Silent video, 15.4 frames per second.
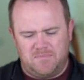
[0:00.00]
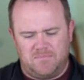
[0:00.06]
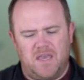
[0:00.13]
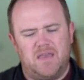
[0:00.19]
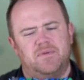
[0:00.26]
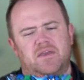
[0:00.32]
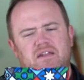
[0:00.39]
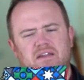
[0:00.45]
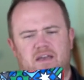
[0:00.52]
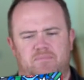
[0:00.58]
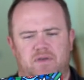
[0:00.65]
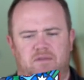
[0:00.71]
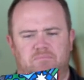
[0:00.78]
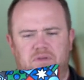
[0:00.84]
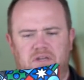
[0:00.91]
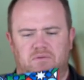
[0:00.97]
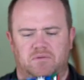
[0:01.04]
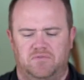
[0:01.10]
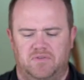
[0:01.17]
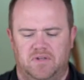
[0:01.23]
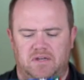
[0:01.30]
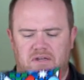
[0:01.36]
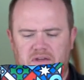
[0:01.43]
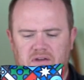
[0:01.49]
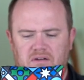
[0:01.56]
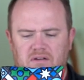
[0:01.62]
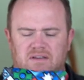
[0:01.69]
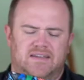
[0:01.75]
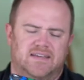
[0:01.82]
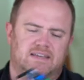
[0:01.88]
Maybe an iPad mini would fit in here.